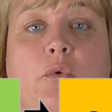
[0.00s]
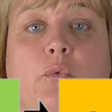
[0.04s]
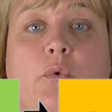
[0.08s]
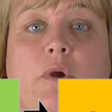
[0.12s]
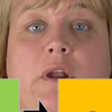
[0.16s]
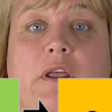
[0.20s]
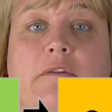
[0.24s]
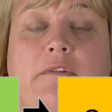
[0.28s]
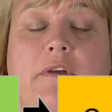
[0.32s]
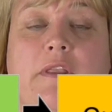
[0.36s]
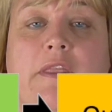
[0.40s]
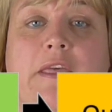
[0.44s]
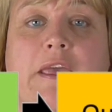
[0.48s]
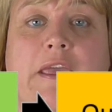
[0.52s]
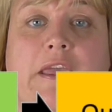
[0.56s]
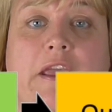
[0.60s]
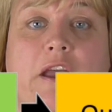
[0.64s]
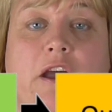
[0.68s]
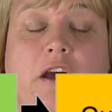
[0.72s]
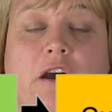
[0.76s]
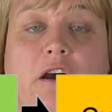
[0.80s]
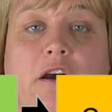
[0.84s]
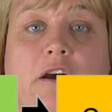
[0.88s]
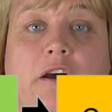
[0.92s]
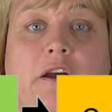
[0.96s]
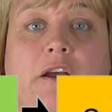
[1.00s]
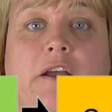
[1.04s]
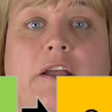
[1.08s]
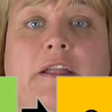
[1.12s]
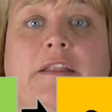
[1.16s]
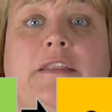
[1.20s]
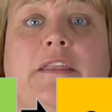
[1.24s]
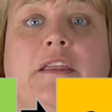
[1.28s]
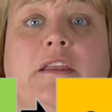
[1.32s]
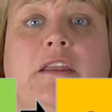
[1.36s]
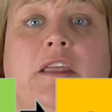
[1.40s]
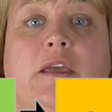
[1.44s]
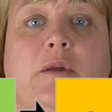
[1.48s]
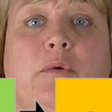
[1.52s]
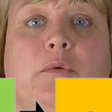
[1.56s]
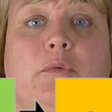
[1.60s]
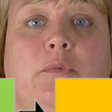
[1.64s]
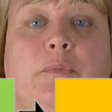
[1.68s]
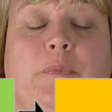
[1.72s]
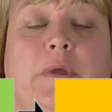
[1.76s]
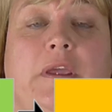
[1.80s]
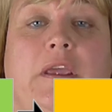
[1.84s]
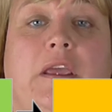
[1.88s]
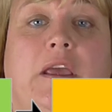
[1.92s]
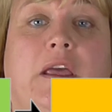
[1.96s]
Whatever they are, then there will
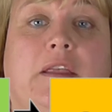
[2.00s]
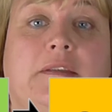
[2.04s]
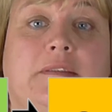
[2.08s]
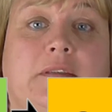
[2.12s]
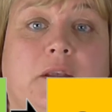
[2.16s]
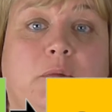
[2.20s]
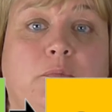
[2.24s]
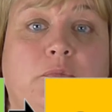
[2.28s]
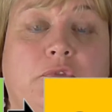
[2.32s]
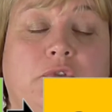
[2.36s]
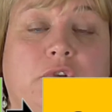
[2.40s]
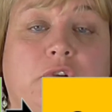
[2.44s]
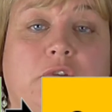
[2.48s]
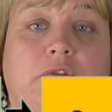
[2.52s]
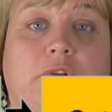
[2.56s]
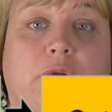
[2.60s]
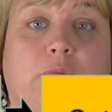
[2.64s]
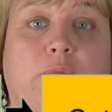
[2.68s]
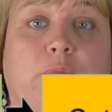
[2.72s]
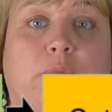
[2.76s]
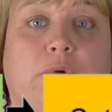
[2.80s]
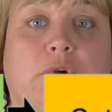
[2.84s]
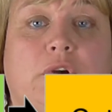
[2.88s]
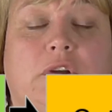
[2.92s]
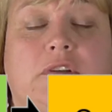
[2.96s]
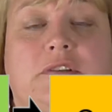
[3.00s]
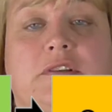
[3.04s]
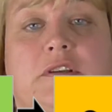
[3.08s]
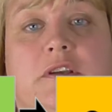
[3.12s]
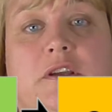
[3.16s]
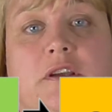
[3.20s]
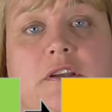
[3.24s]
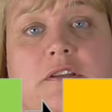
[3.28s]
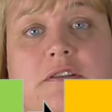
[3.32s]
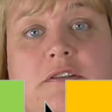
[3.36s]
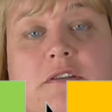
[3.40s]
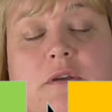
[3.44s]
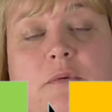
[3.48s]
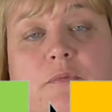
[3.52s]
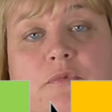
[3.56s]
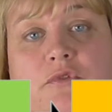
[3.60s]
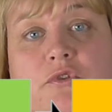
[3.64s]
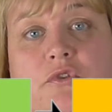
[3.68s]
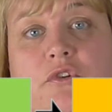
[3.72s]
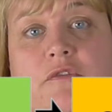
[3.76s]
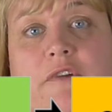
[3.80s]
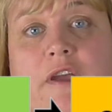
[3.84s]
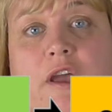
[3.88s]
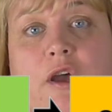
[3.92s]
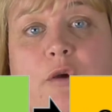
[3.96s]
be some sort of input and some
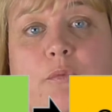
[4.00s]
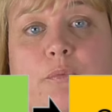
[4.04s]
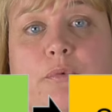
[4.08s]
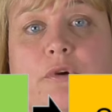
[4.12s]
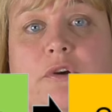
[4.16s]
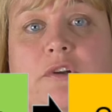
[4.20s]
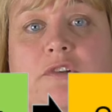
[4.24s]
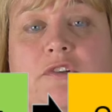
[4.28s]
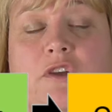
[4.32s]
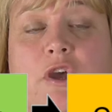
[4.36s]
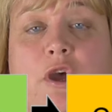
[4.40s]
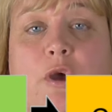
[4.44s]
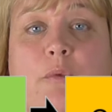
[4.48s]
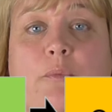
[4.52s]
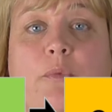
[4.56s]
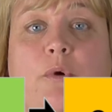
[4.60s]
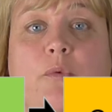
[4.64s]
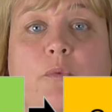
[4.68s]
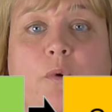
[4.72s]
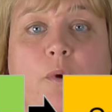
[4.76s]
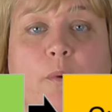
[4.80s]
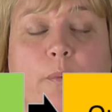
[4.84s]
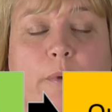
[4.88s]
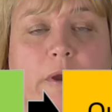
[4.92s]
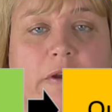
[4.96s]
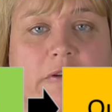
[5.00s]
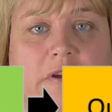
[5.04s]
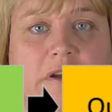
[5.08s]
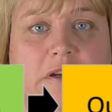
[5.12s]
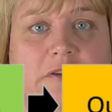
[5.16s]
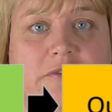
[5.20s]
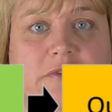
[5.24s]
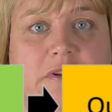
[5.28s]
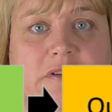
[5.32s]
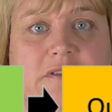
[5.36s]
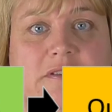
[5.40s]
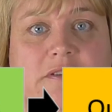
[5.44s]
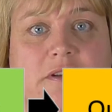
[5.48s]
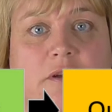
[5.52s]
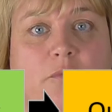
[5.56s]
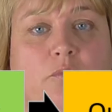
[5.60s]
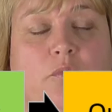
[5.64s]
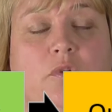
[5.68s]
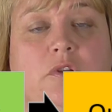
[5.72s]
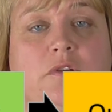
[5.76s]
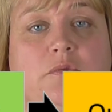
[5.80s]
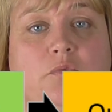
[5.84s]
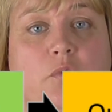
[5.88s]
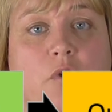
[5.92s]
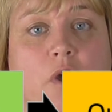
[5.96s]
sort of output. But what we're interested in
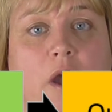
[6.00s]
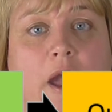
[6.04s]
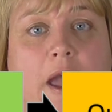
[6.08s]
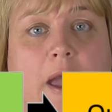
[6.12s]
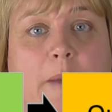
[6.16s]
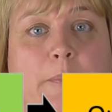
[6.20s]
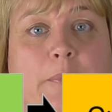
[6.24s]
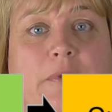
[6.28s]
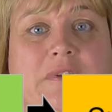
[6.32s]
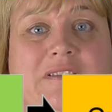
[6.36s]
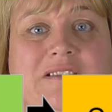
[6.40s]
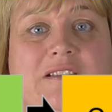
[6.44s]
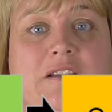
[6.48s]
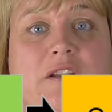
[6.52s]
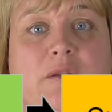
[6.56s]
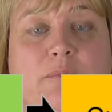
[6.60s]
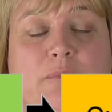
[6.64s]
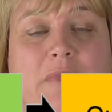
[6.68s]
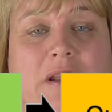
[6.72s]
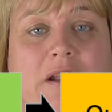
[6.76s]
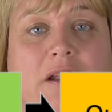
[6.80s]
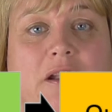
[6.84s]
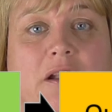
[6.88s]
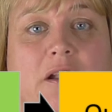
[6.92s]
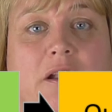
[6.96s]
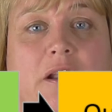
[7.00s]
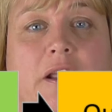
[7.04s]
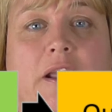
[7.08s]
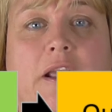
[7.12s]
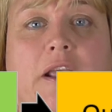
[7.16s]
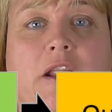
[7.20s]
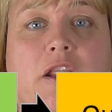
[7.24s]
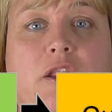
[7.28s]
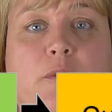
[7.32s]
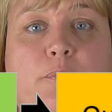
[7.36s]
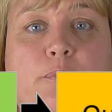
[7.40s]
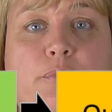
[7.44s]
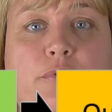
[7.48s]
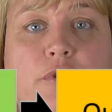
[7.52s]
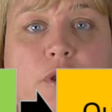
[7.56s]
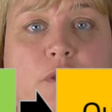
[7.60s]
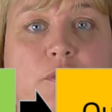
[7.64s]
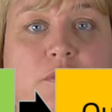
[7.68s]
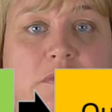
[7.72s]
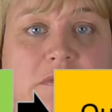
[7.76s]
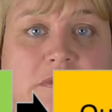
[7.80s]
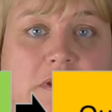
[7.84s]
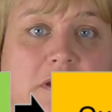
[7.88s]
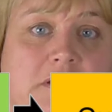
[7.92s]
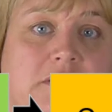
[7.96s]
was what happens in the middle, in the
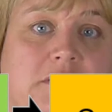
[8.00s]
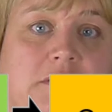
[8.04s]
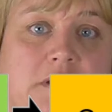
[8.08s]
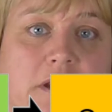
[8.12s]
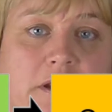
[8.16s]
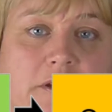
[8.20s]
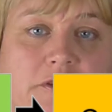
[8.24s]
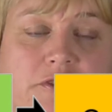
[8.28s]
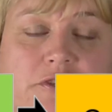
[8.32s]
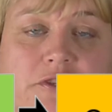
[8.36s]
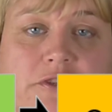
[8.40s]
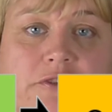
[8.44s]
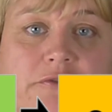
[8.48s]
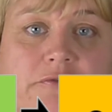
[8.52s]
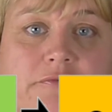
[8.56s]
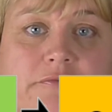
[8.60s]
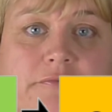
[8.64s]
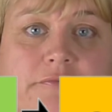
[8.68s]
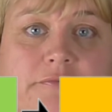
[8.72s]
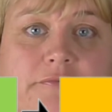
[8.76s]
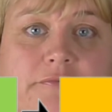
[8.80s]
process section.